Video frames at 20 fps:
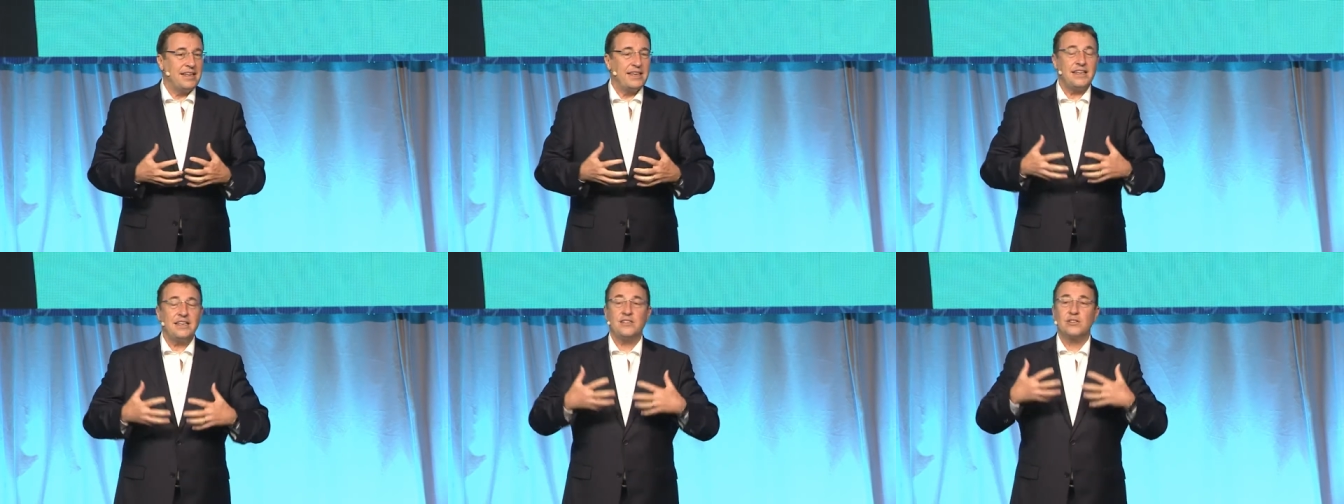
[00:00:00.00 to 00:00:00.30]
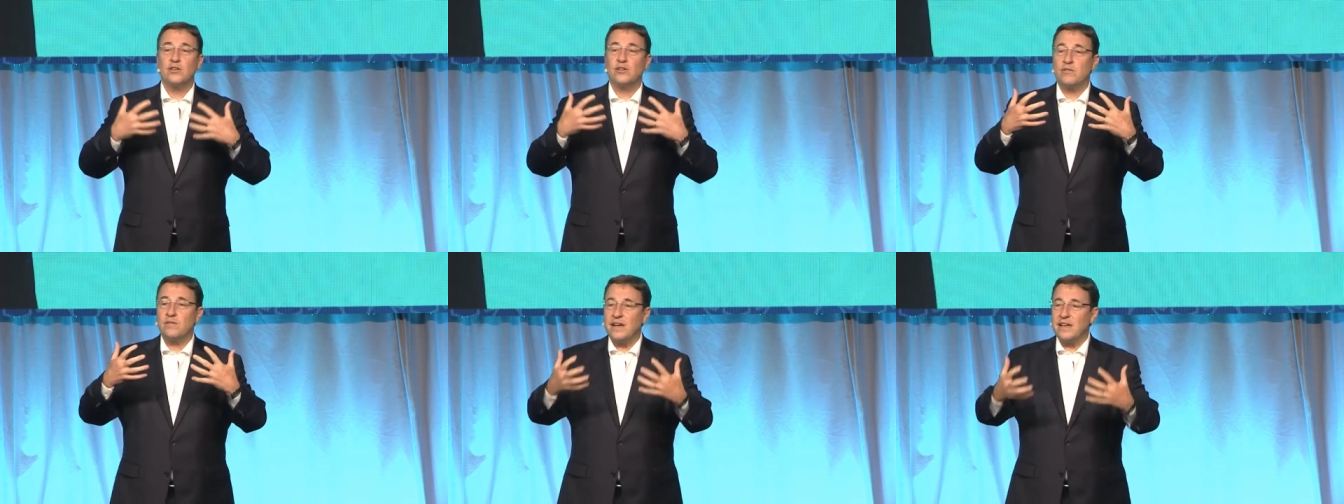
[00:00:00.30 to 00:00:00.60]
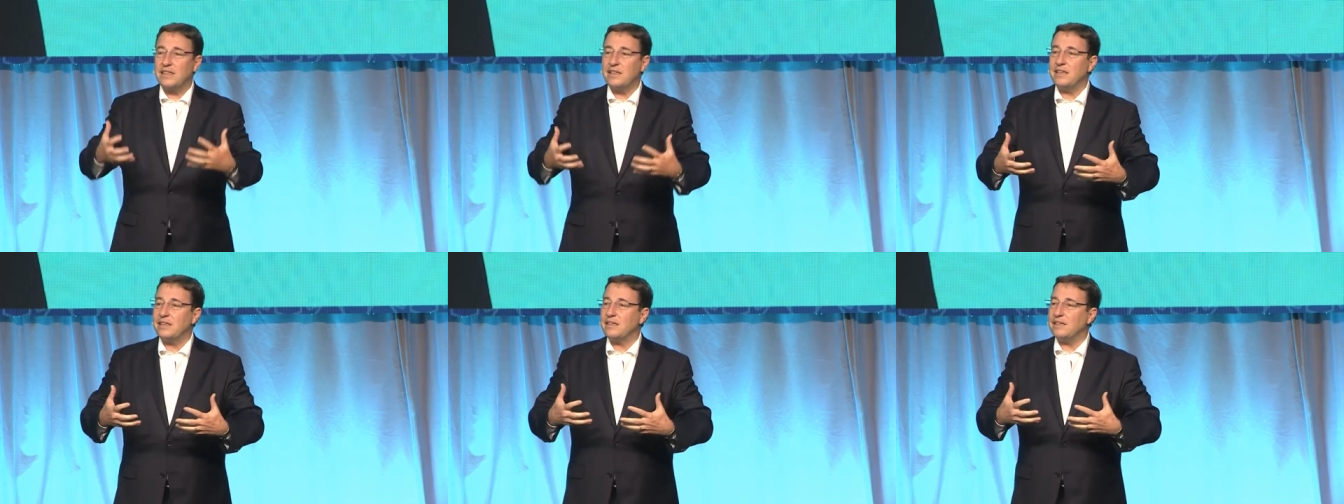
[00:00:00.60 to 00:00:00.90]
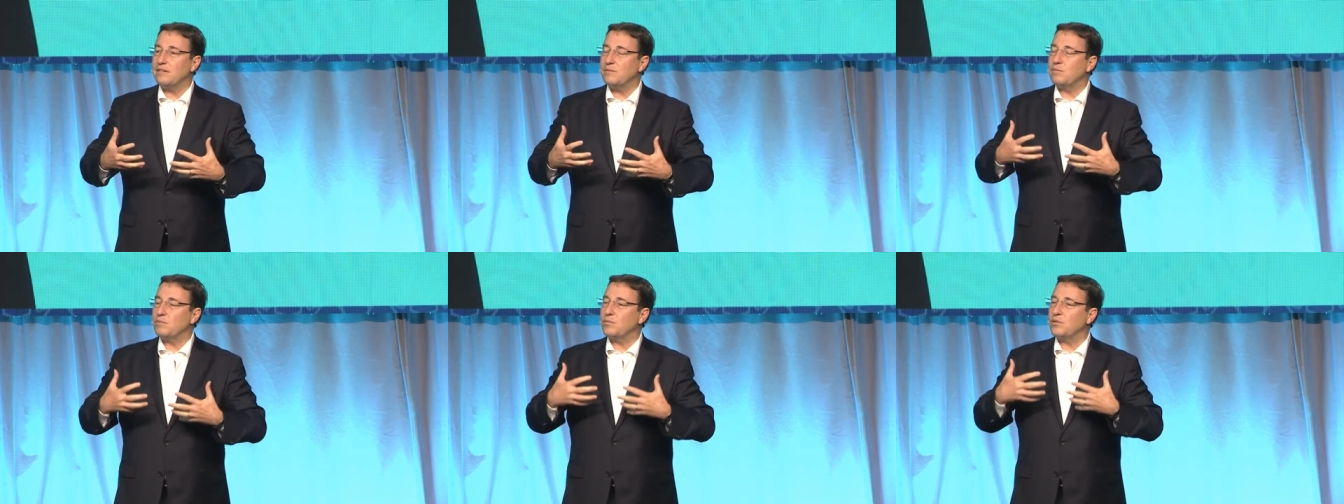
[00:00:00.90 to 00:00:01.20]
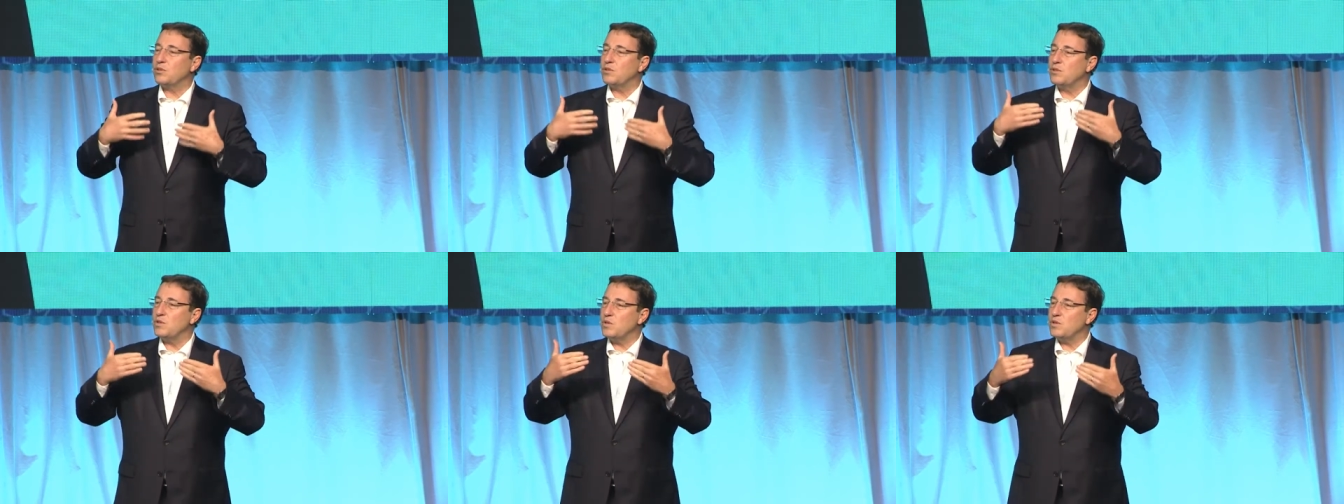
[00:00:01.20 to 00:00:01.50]
is already
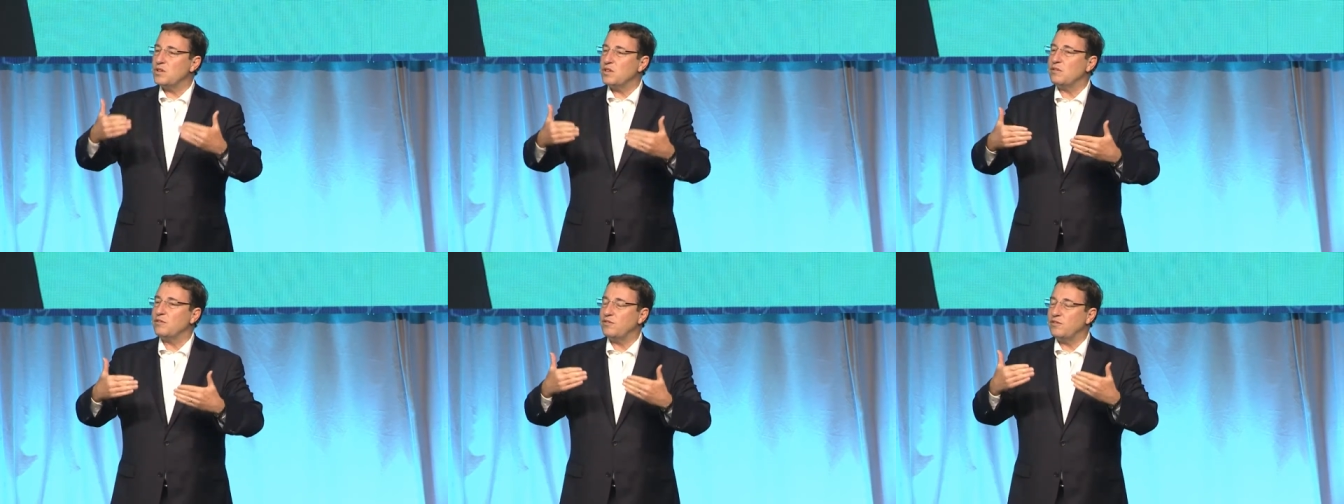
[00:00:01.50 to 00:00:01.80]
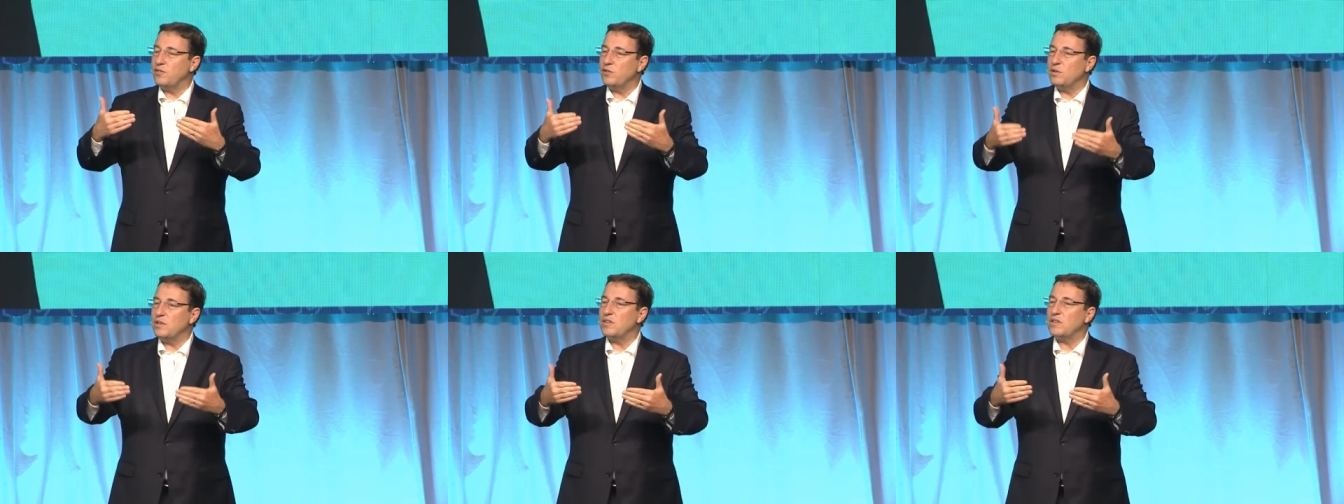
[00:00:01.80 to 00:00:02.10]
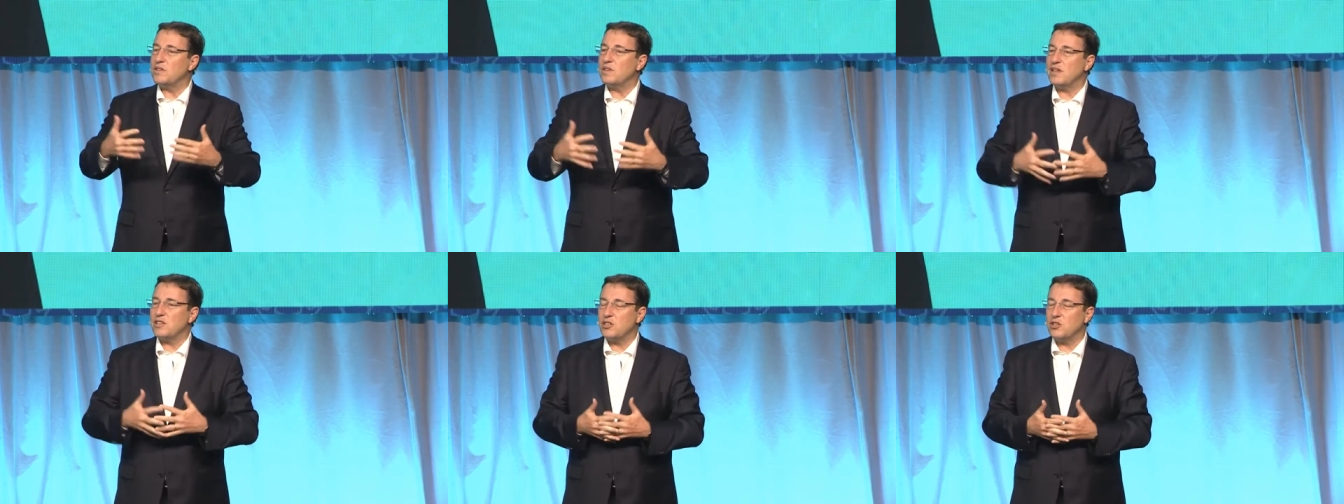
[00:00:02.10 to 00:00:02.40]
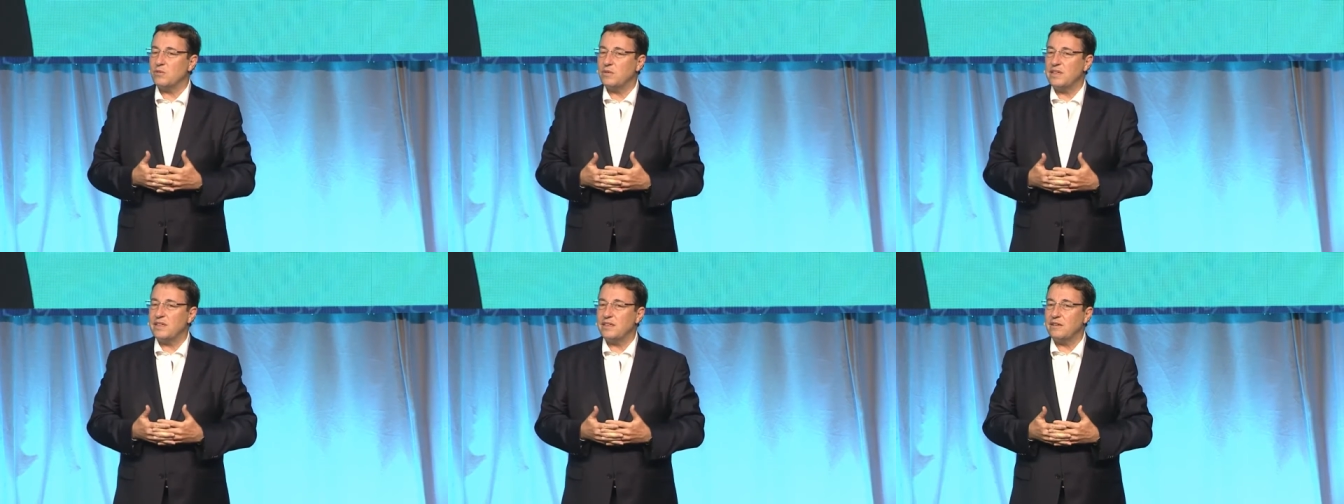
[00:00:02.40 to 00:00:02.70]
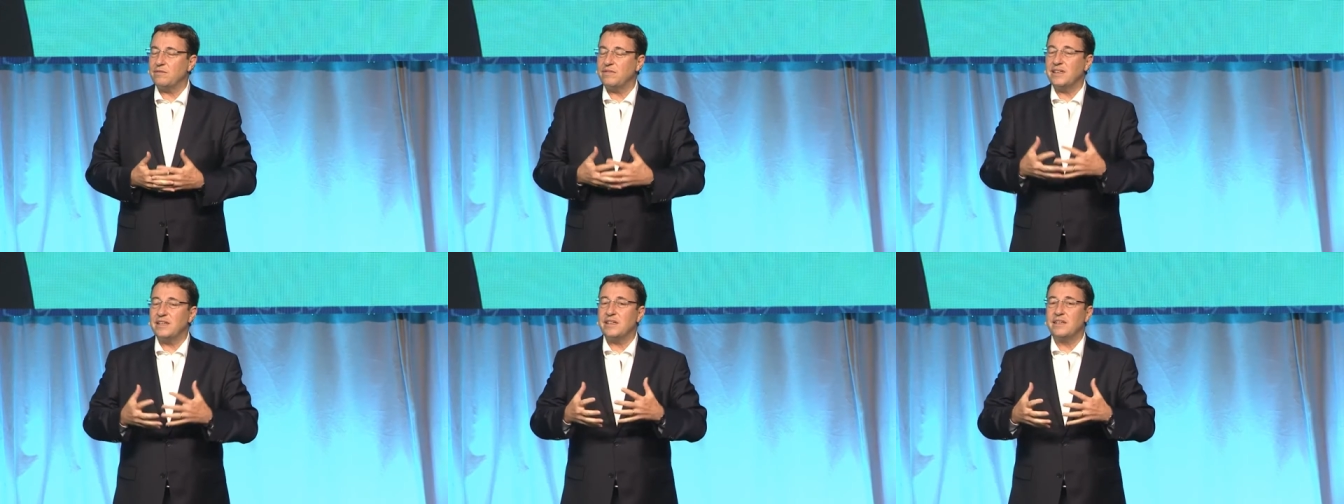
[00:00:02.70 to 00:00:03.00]
producing food in such a way
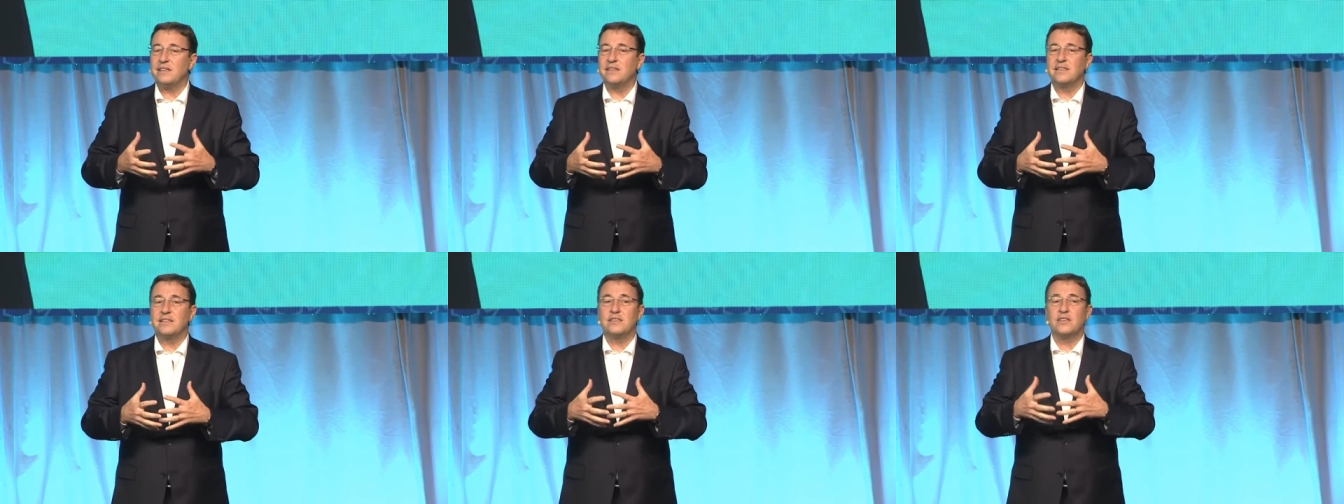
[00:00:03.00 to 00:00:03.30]
that we are